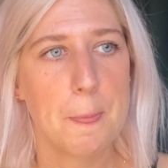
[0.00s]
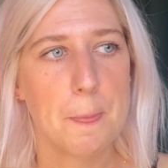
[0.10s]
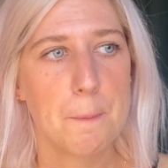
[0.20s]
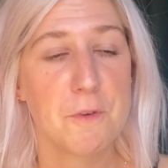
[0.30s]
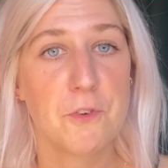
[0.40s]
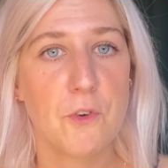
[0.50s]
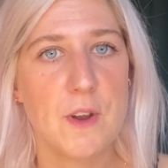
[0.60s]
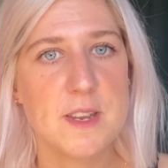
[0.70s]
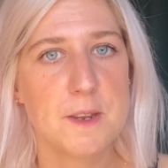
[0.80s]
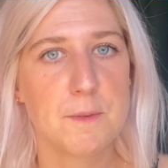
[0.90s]
before
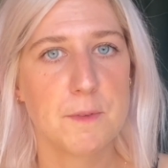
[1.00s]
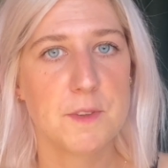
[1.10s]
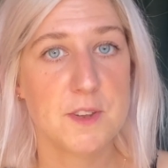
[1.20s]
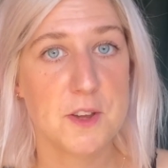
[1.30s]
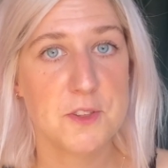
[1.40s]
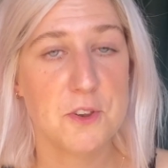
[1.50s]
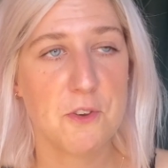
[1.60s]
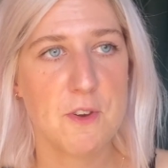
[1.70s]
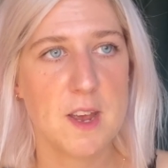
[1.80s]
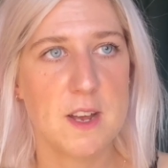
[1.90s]
I started the
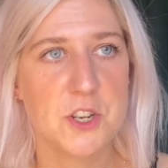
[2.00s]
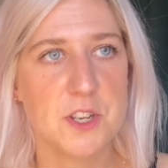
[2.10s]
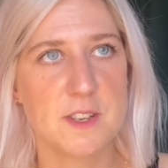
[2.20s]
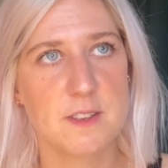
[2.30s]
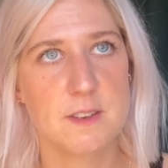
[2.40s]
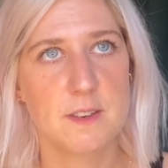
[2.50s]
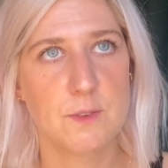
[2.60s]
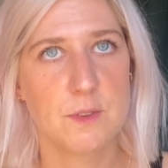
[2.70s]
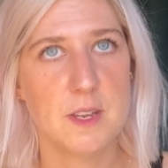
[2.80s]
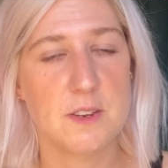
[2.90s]
degree, I actually
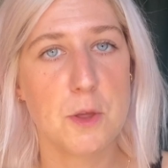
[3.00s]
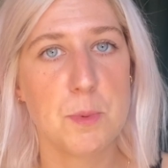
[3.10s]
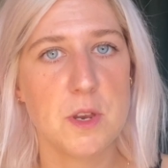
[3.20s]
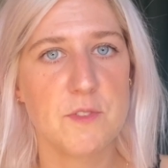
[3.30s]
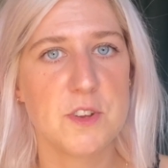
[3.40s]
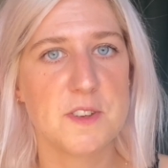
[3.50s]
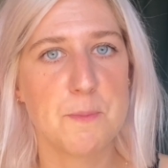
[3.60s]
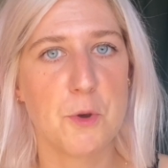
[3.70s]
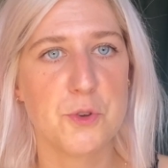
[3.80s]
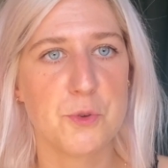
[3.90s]
did an Open University
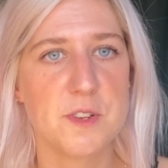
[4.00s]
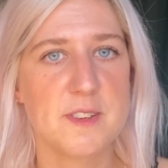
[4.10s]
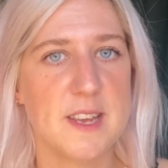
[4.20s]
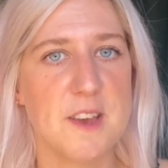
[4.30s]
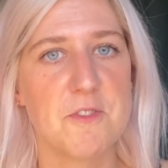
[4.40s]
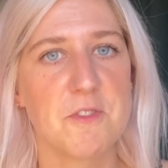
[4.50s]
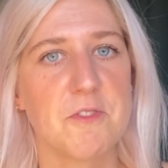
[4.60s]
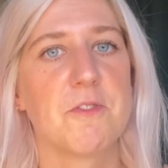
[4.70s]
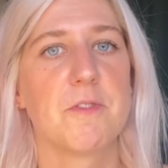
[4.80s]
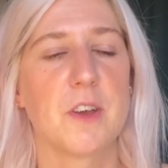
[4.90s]
module to see if
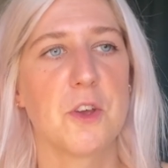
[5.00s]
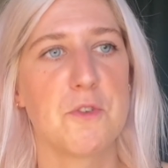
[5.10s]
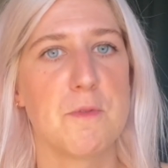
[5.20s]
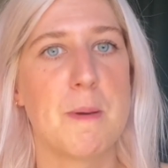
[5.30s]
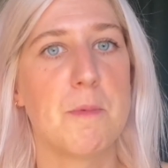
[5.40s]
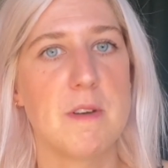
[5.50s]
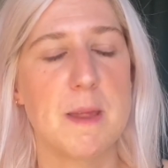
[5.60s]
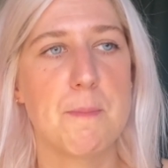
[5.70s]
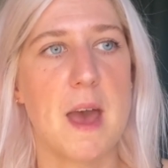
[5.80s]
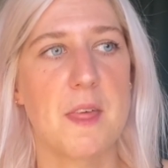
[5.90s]
I could remember
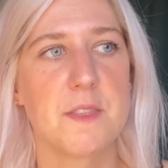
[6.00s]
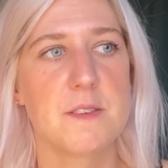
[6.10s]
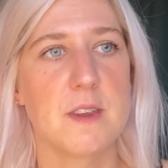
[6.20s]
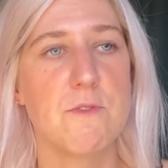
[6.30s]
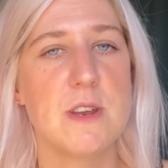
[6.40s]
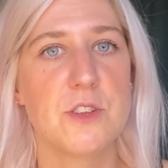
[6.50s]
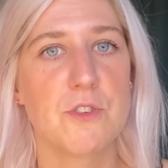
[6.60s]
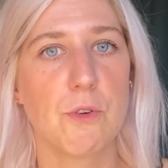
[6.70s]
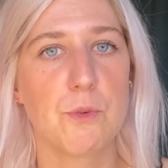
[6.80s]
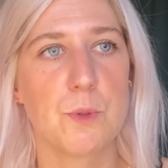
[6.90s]
any maths, and I really
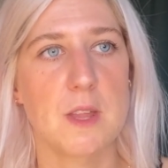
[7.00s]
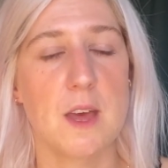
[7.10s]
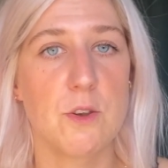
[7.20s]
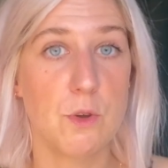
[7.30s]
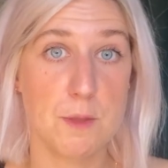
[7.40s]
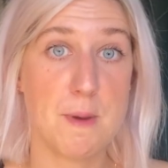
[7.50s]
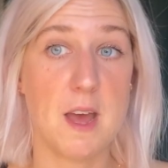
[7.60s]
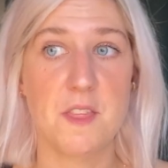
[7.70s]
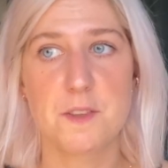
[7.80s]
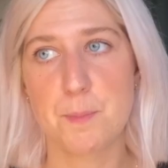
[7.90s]
struggled with that. Not the
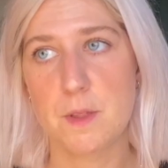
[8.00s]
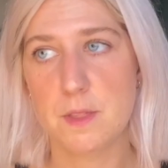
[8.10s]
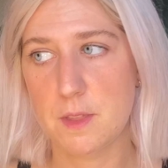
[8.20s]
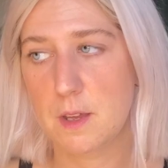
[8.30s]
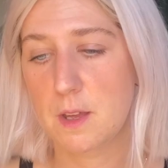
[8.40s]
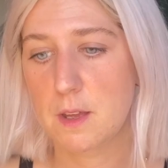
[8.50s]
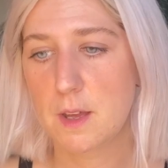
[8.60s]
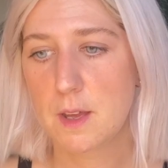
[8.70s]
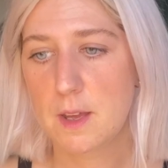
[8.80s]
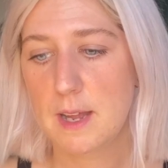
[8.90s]
maths, but the
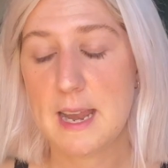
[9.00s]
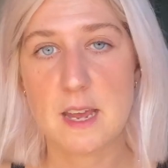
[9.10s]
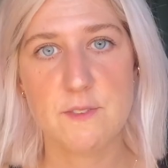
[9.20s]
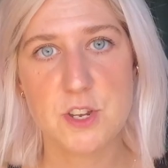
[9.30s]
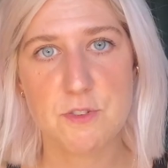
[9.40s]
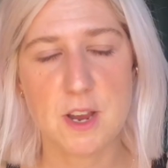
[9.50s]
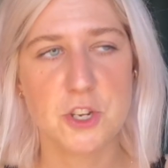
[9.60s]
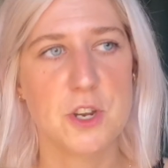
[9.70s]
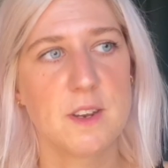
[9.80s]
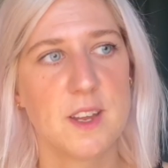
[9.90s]
lack of
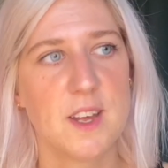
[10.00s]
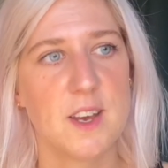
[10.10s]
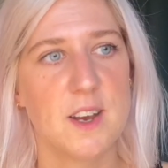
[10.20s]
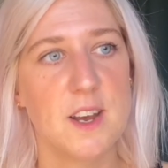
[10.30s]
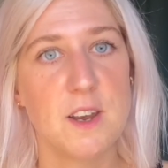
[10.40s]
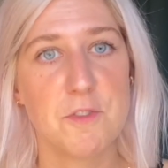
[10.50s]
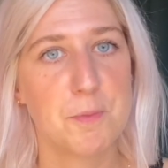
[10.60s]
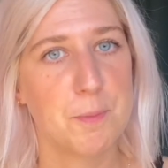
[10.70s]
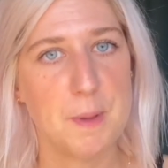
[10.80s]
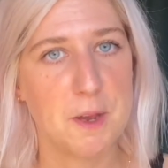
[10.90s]
interaction. I
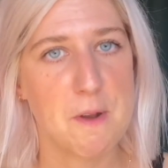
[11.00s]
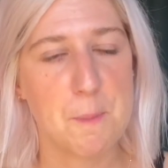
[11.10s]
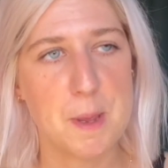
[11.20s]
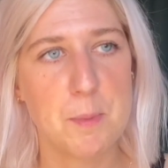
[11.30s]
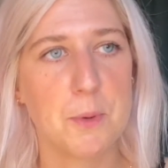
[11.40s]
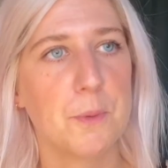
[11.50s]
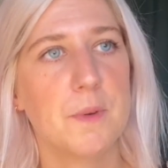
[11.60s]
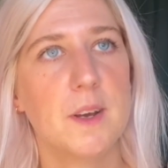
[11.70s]
love being around people,